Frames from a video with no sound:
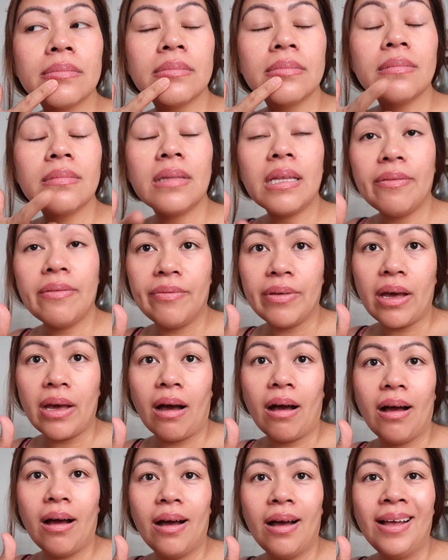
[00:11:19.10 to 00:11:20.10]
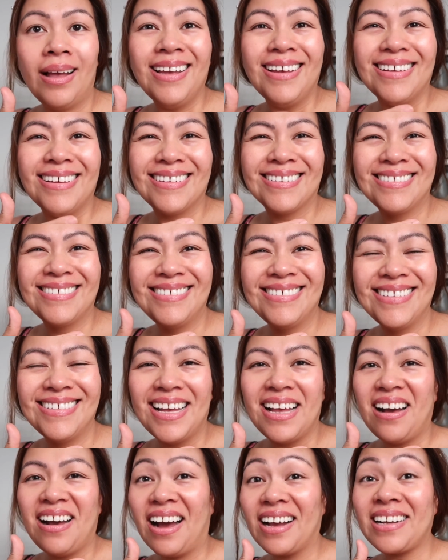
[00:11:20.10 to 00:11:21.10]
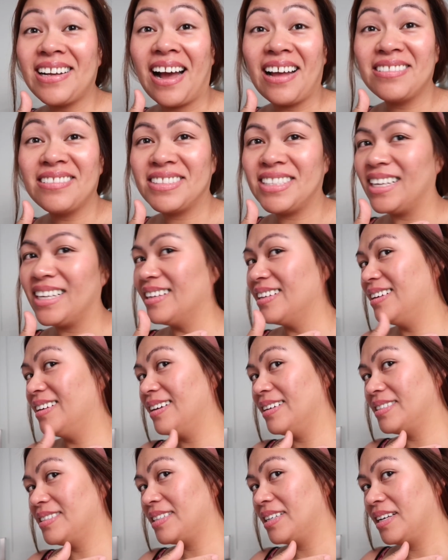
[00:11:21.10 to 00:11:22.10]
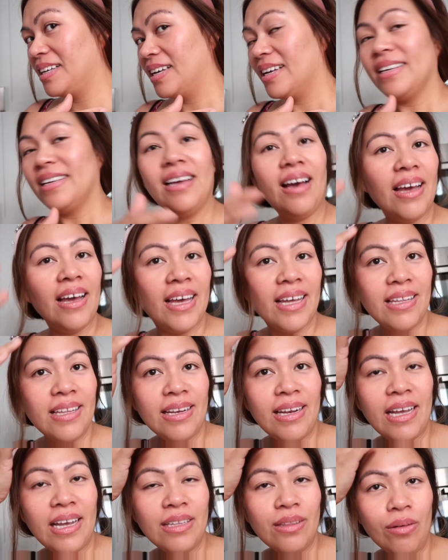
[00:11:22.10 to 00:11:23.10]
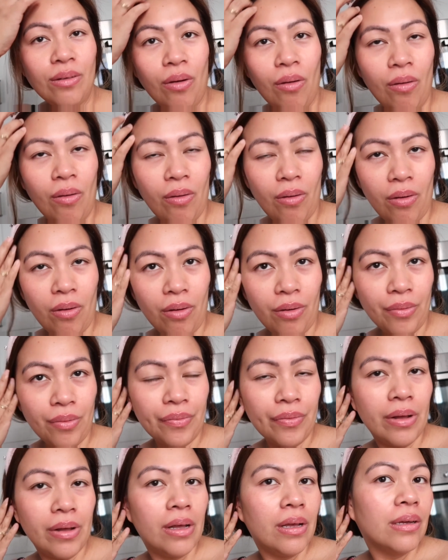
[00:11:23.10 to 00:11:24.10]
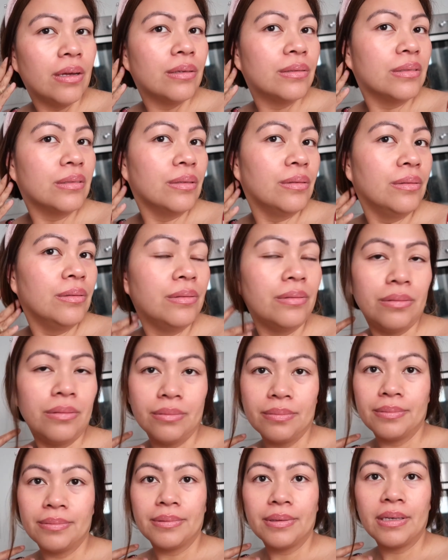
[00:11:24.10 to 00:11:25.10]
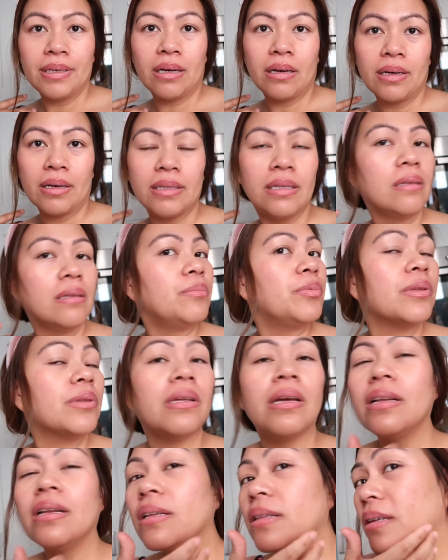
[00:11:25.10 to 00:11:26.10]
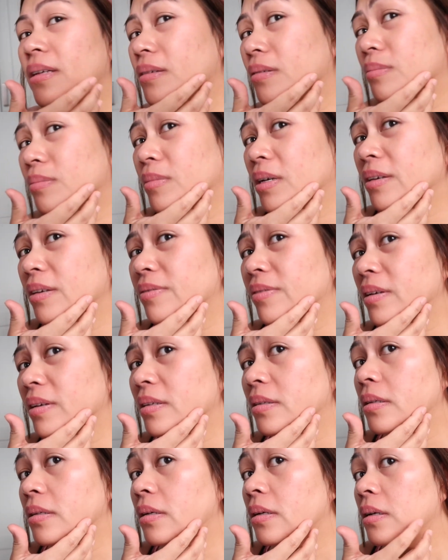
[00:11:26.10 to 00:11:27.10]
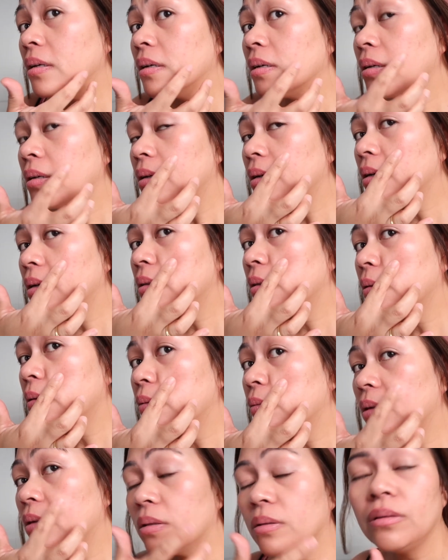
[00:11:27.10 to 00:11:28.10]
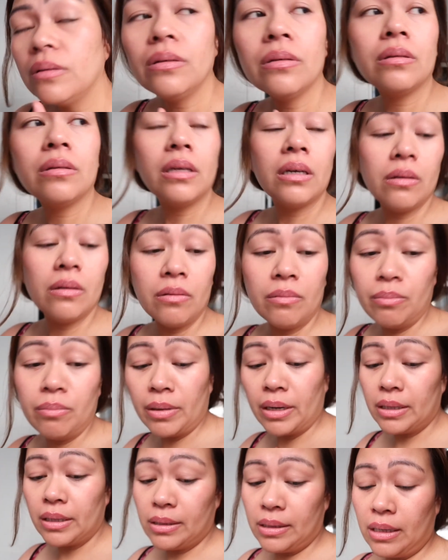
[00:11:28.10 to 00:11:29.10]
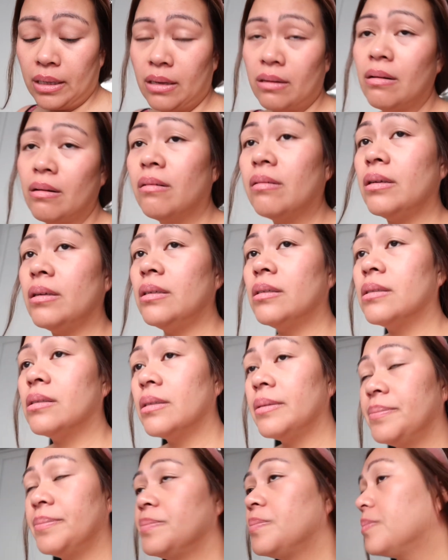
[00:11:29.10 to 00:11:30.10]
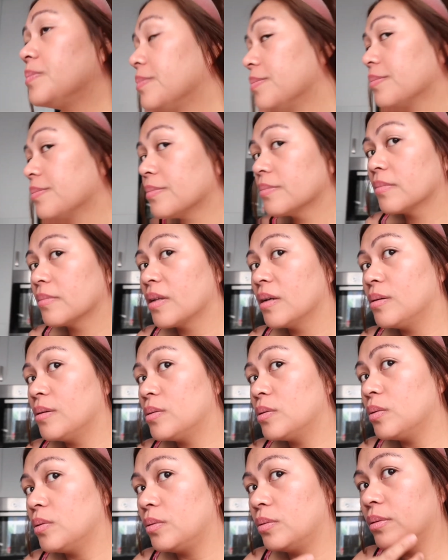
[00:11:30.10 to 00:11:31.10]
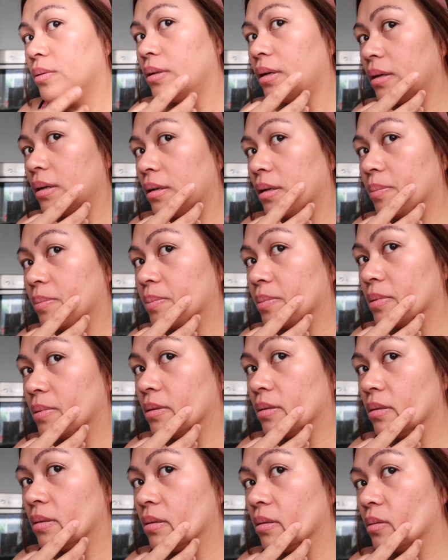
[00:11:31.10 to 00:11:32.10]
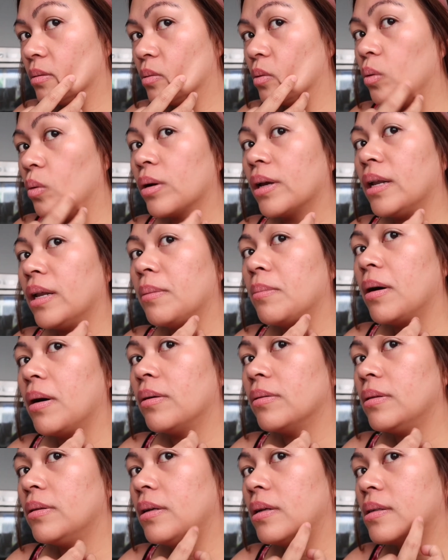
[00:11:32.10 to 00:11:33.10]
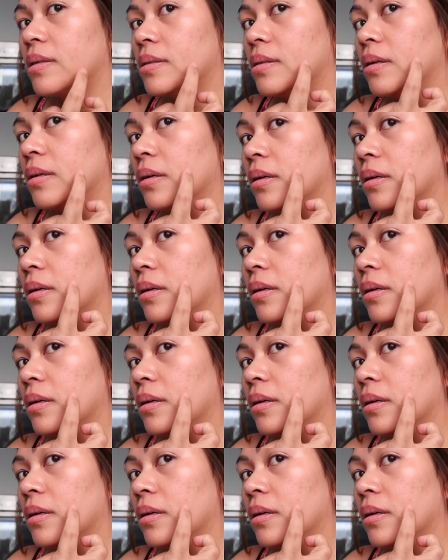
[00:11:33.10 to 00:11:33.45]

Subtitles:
Nivea. I can't think, guys. Yeah, I had a night off, so yeah, I didn't put anything on my face. What do you think of my thing, guys? Sorry, I keep talking about this.